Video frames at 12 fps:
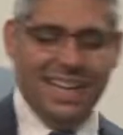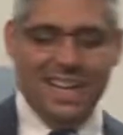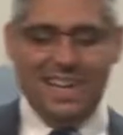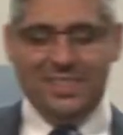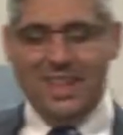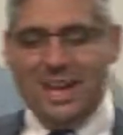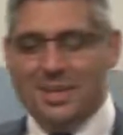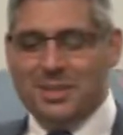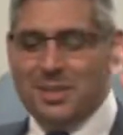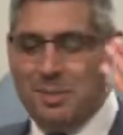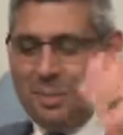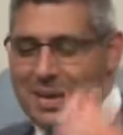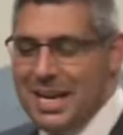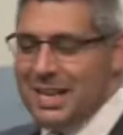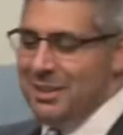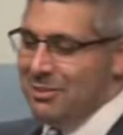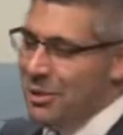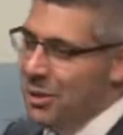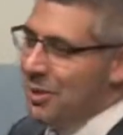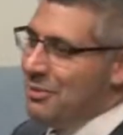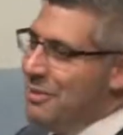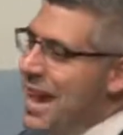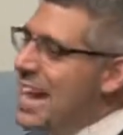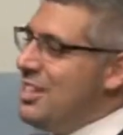and there's a plate of cooked
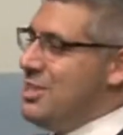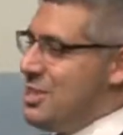veg.